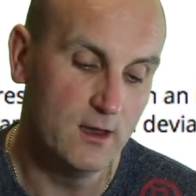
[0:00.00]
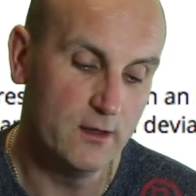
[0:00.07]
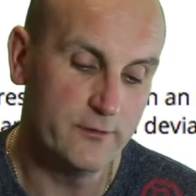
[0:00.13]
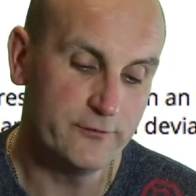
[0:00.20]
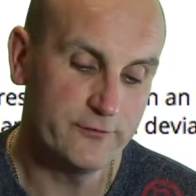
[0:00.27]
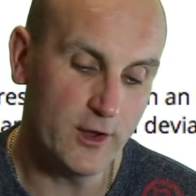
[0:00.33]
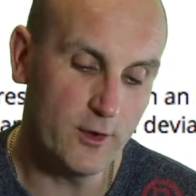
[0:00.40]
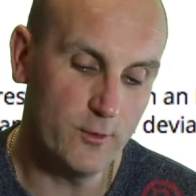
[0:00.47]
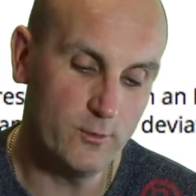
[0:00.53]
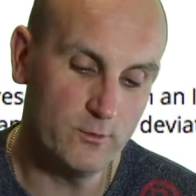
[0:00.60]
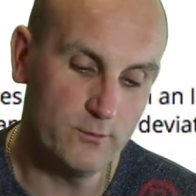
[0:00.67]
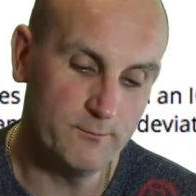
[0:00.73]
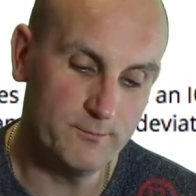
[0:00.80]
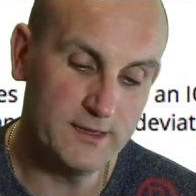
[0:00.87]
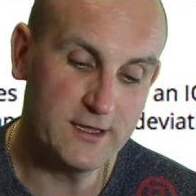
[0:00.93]
So
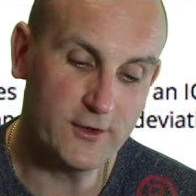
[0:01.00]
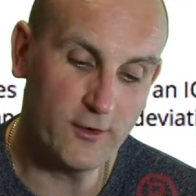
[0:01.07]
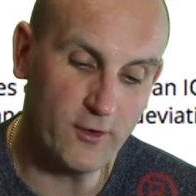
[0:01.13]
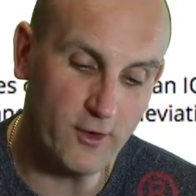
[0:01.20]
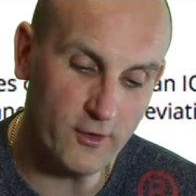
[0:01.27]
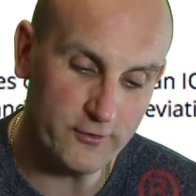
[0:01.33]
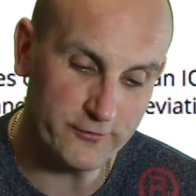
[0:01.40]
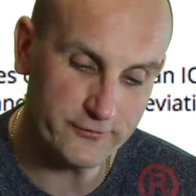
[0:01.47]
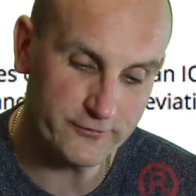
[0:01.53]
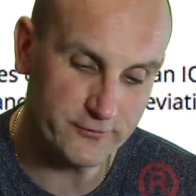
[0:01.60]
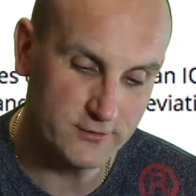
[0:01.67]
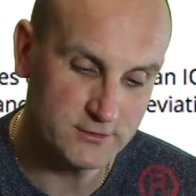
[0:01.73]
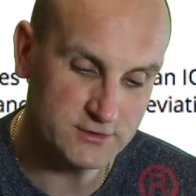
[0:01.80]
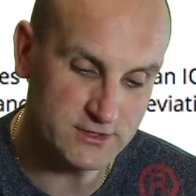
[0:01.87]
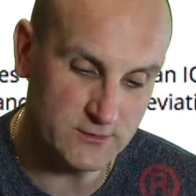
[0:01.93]
because
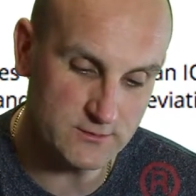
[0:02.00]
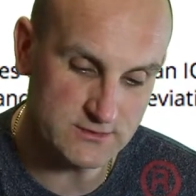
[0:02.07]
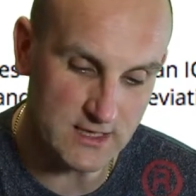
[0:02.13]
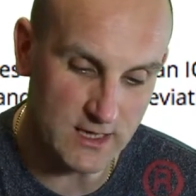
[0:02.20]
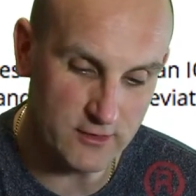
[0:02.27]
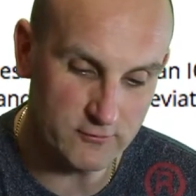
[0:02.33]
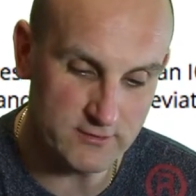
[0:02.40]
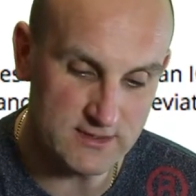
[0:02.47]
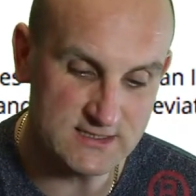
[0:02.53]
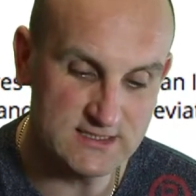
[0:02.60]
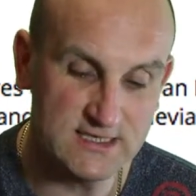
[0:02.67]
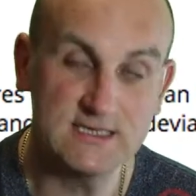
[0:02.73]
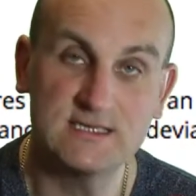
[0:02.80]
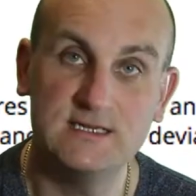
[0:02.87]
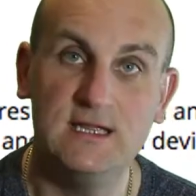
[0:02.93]
she was
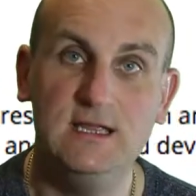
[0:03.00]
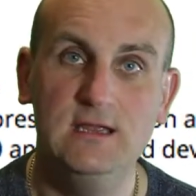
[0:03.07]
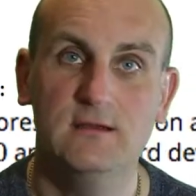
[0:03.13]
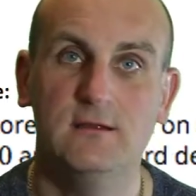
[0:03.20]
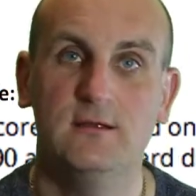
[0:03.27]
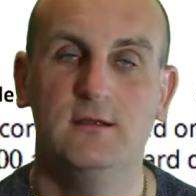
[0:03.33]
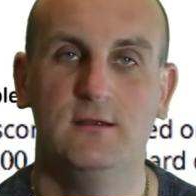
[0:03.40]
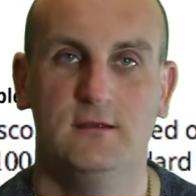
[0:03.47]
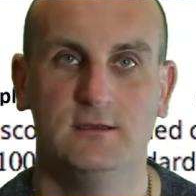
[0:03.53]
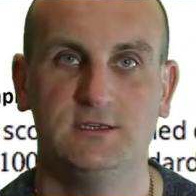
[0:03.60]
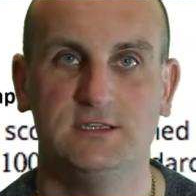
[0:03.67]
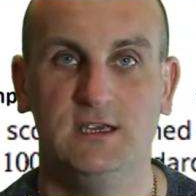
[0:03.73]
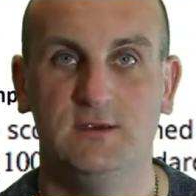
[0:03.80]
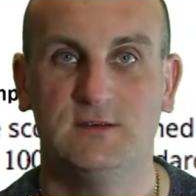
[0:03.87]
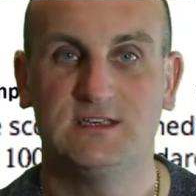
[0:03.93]
160,
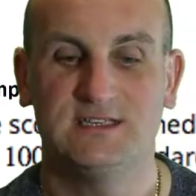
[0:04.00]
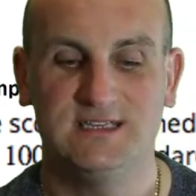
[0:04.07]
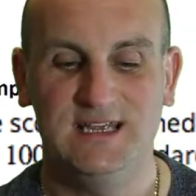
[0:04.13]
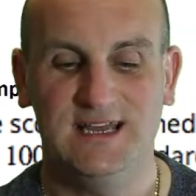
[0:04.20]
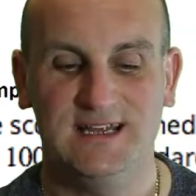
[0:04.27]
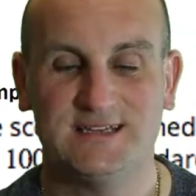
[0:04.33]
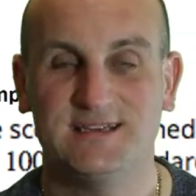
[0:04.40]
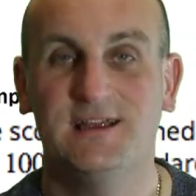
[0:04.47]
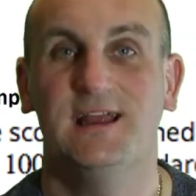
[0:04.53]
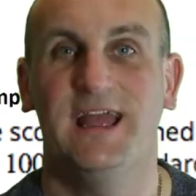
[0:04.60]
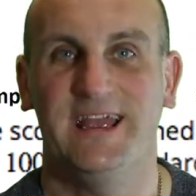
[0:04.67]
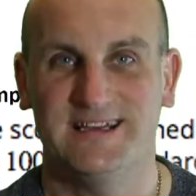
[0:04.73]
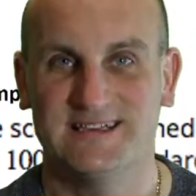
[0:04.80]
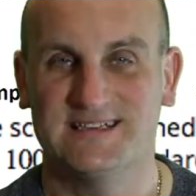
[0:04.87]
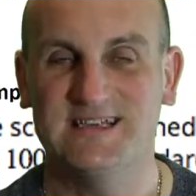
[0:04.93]
she sat
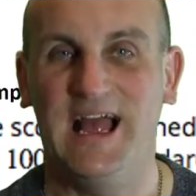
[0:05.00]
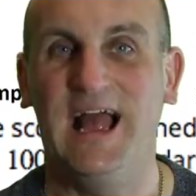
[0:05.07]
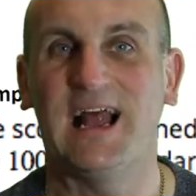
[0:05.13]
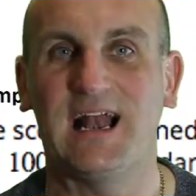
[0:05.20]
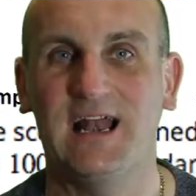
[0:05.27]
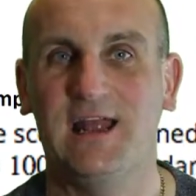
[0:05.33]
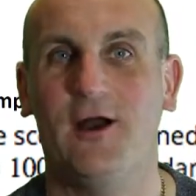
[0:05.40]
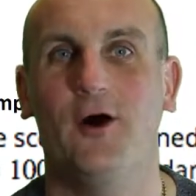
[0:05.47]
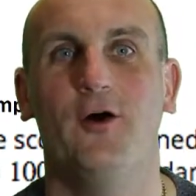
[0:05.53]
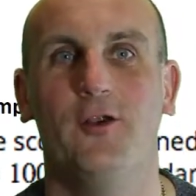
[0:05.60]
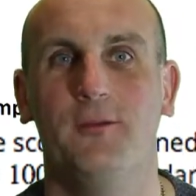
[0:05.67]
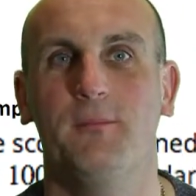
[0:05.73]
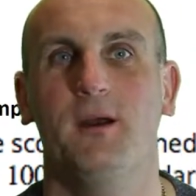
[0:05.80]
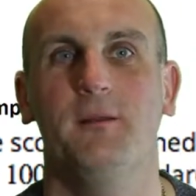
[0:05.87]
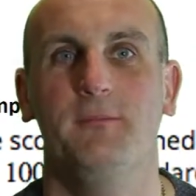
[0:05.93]
exactly on
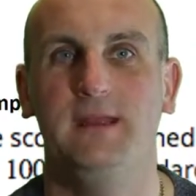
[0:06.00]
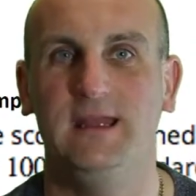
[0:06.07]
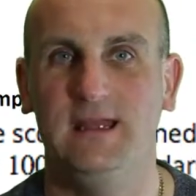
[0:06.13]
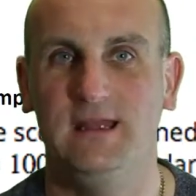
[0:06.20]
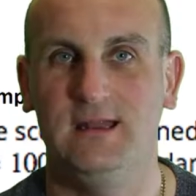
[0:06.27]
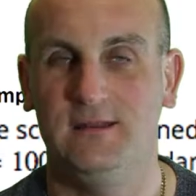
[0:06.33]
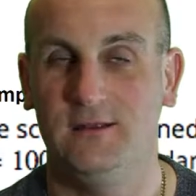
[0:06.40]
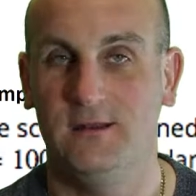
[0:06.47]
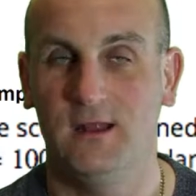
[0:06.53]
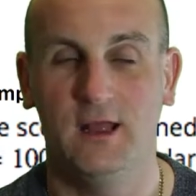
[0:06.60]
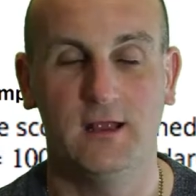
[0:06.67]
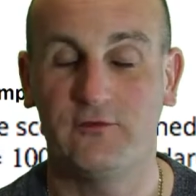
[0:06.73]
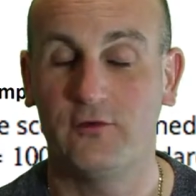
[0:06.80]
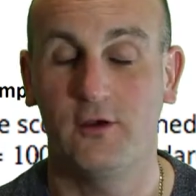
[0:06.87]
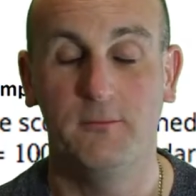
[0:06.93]
my median,
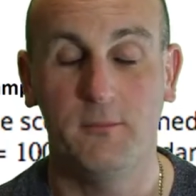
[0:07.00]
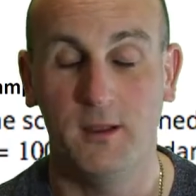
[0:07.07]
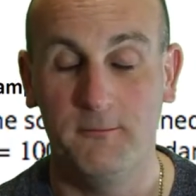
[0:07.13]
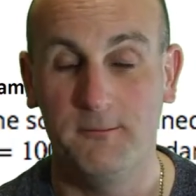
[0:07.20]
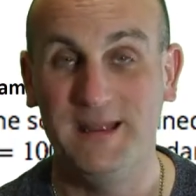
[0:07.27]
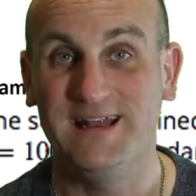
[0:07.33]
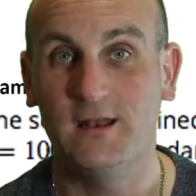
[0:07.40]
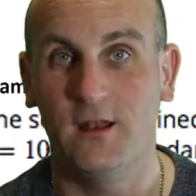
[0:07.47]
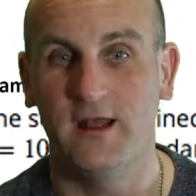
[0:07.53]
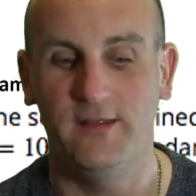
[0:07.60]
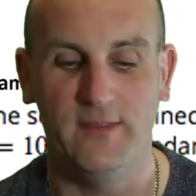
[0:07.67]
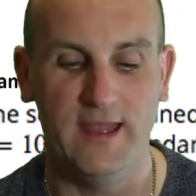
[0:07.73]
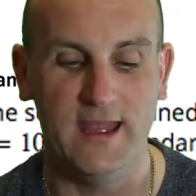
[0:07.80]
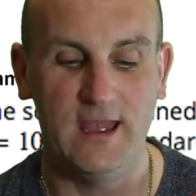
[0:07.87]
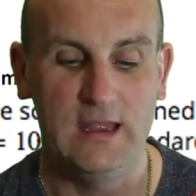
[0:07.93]
my mean line
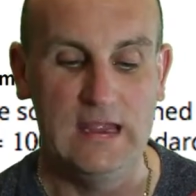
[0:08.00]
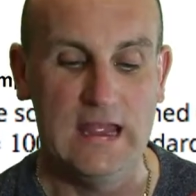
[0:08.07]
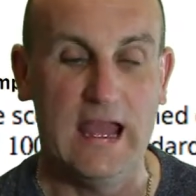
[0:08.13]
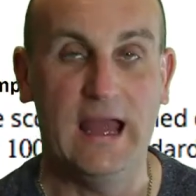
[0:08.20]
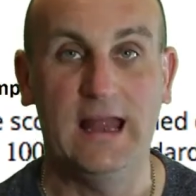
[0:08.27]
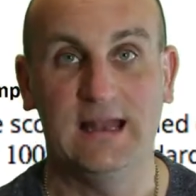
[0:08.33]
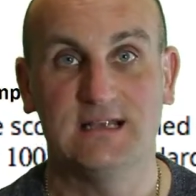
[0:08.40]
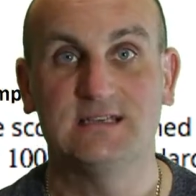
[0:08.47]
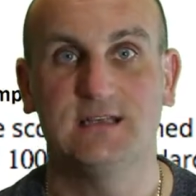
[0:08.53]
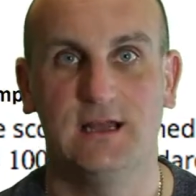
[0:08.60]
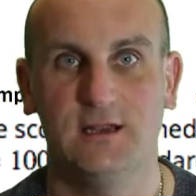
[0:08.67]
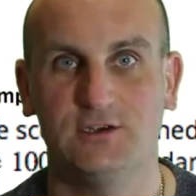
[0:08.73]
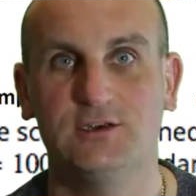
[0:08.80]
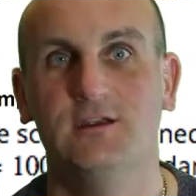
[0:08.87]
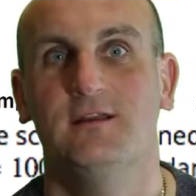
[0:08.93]
there, and as
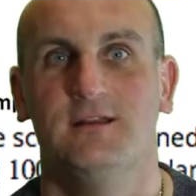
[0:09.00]
such,